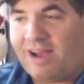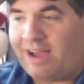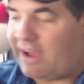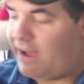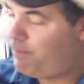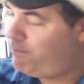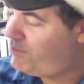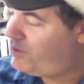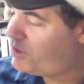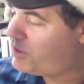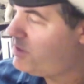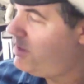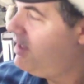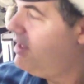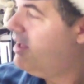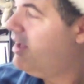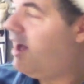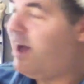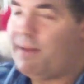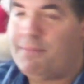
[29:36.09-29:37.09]
I'm
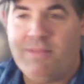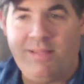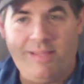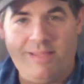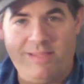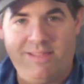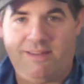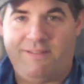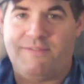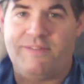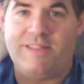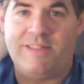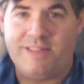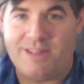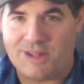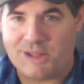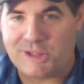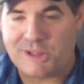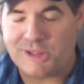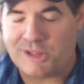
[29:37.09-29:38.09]
loving
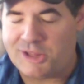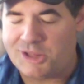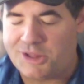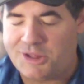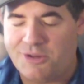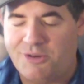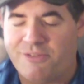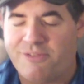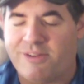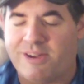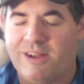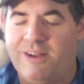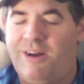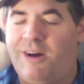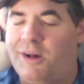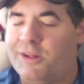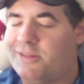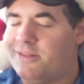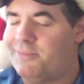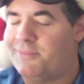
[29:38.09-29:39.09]
this. This is so freaking
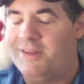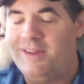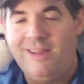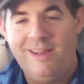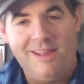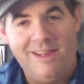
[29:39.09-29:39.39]
awesome.